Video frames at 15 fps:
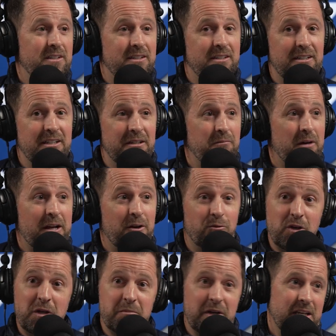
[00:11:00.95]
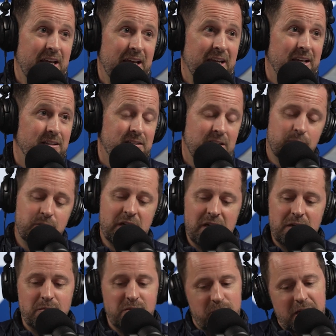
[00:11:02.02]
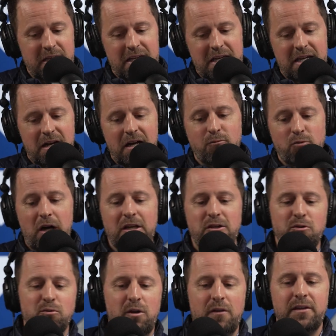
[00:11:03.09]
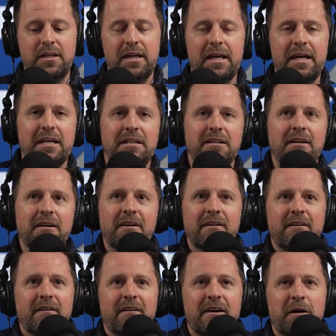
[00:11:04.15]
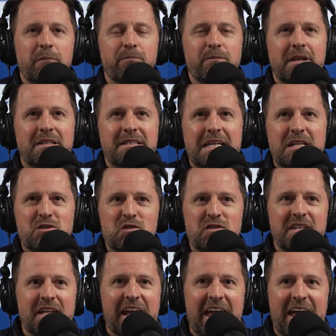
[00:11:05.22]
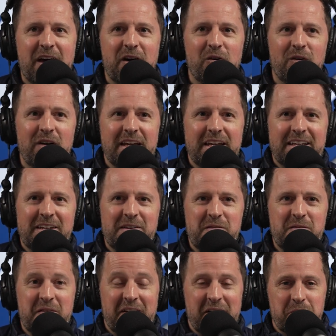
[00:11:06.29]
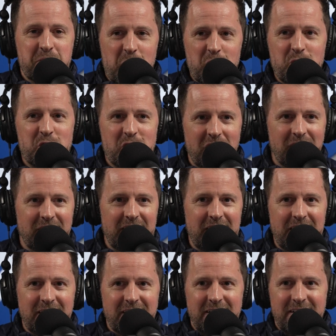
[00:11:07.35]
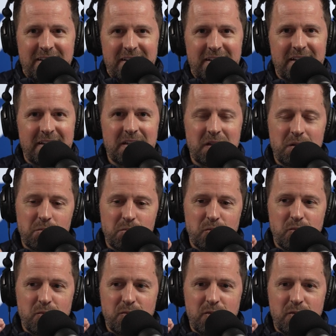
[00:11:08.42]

I don't run my day. And sometimes my day, I do run the day. And it's interesting how emotionally I am